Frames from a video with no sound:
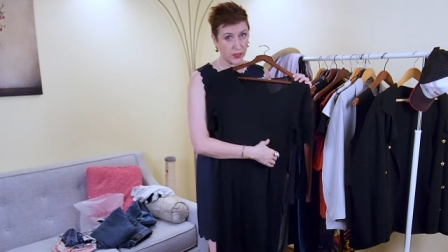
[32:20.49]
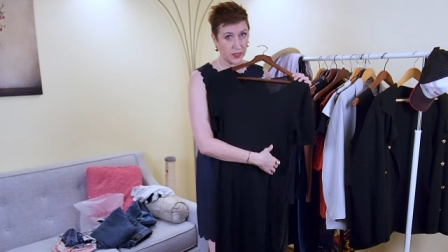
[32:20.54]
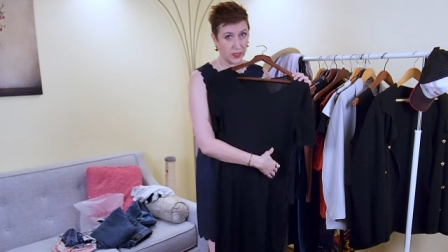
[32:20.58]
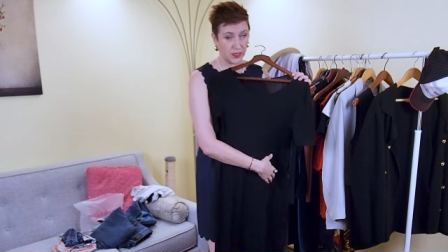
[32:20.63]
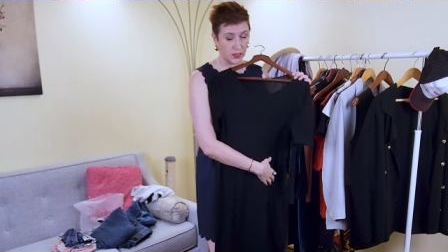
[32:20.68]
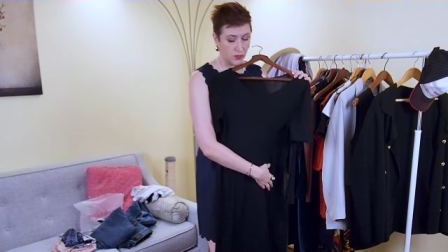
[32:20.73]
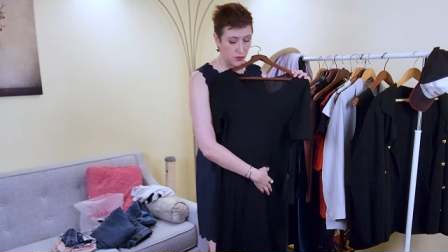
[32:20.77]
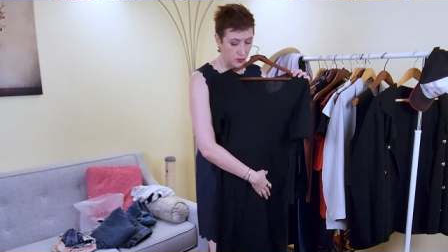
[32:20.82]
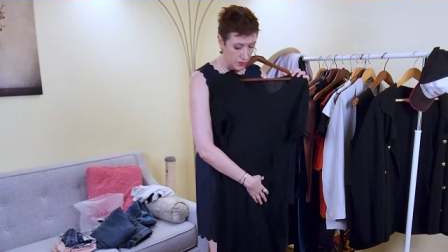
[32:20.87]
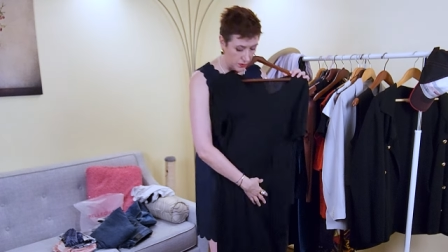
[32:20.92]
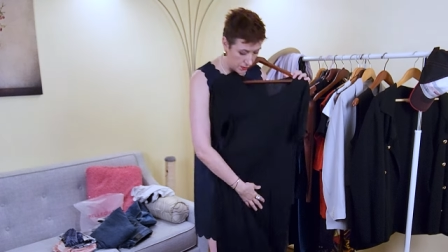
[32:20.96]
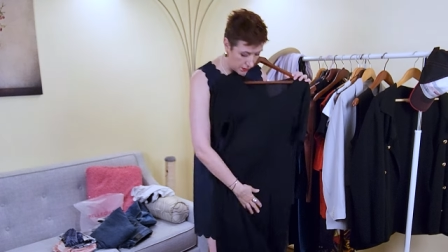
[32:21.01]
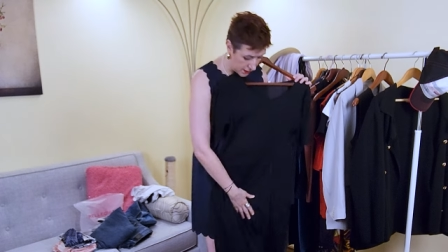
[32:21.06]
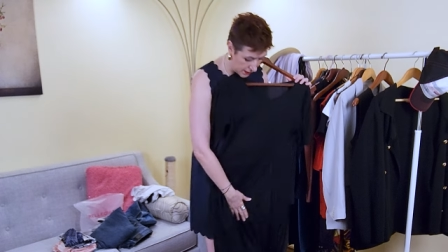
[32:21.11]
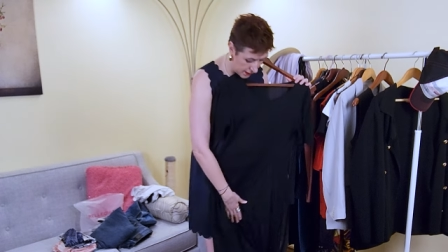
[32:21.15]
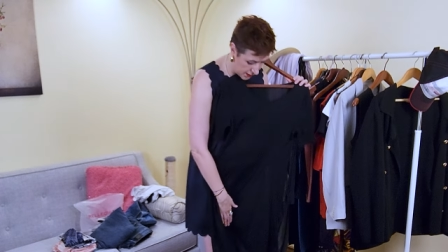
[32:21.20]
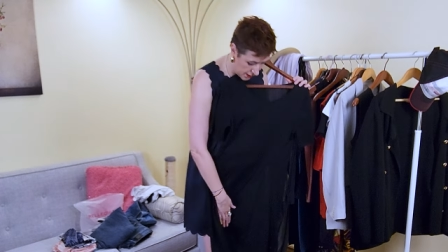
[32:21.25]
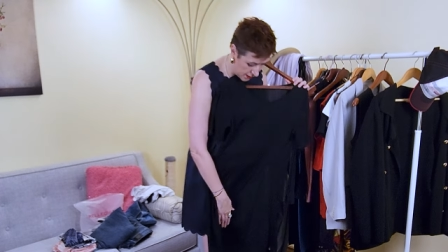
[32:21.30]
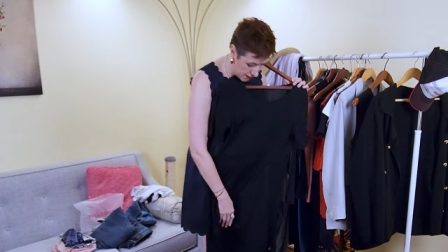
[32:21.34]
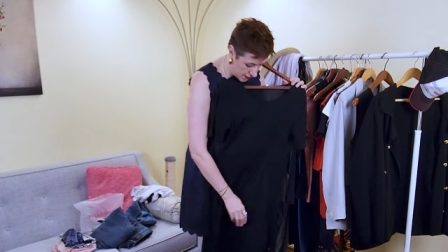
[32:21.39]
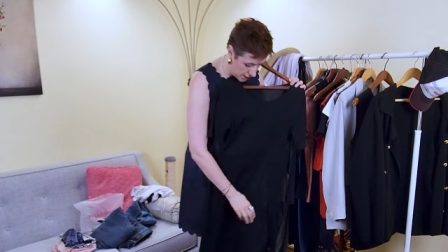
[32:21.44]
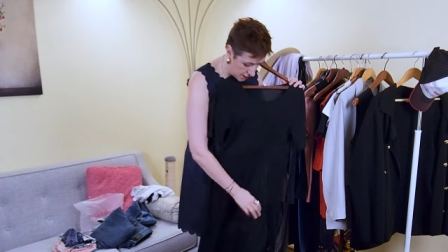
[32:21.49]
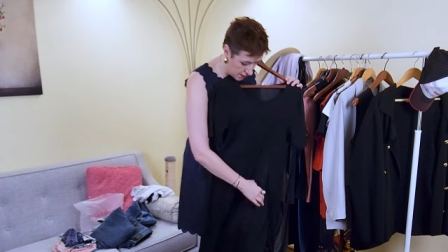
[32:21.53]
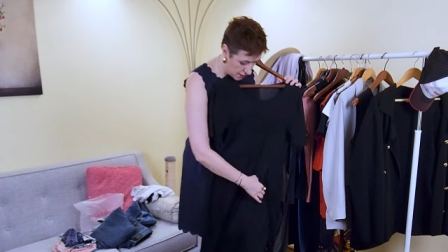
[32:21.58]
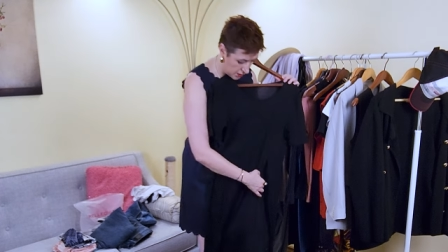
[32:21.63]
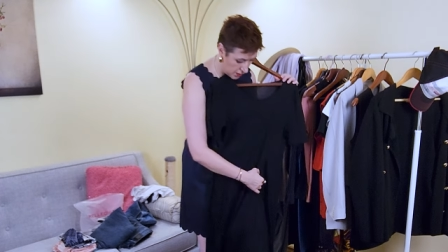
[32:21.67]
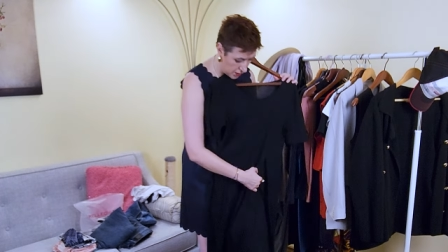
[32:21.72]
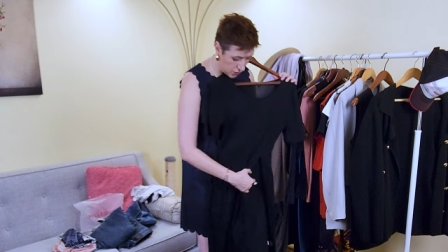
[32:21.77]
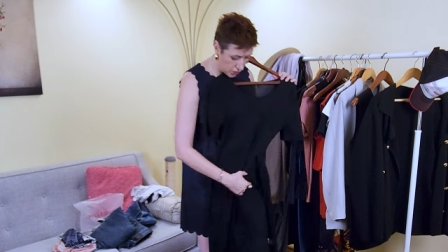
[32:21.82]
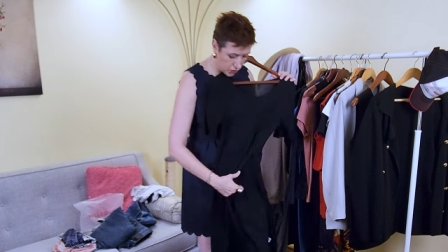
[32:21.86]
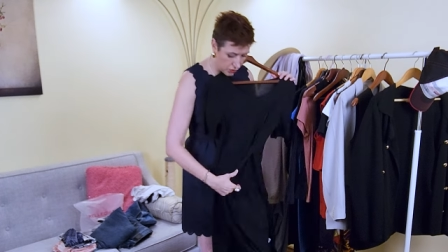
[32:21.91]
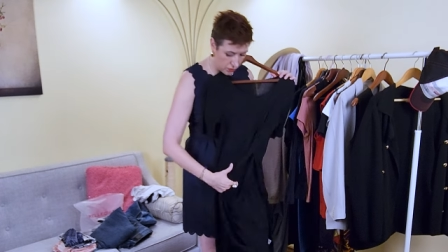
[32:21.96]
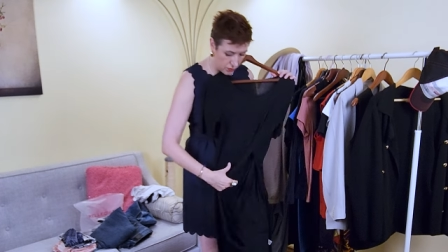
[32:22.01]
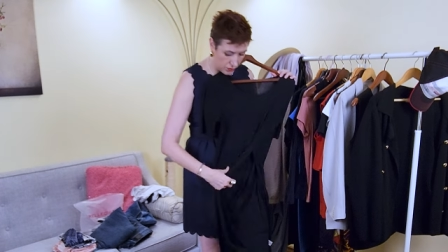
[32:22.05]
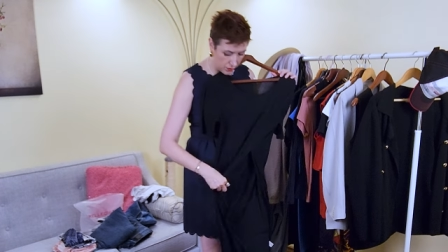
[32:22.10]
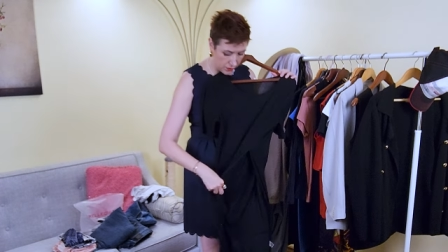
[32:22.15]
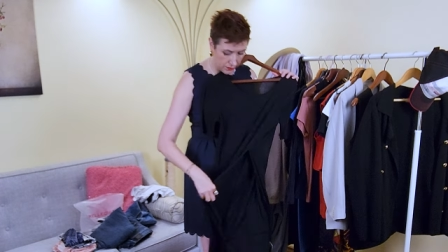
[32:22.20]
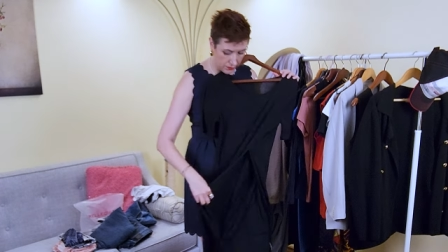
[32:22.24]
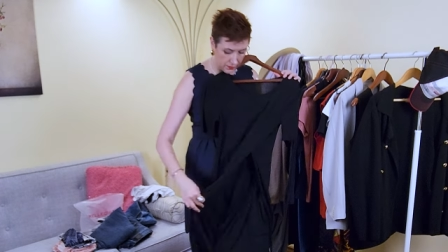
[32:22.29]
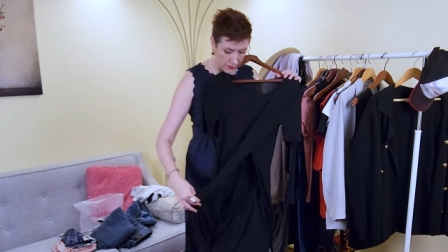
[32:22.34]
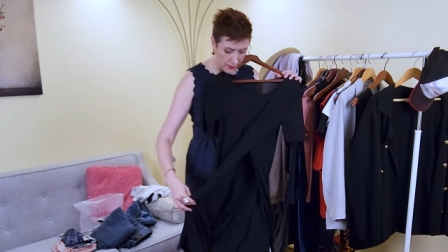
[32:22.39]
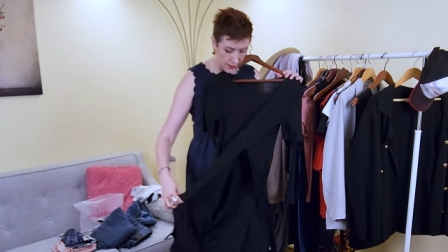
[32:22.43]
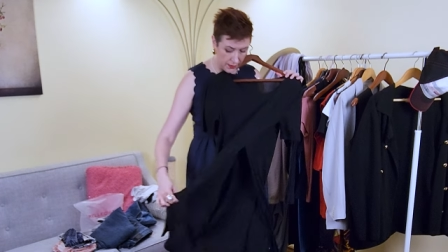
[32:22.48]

it's not a dress, it's a t-shirt,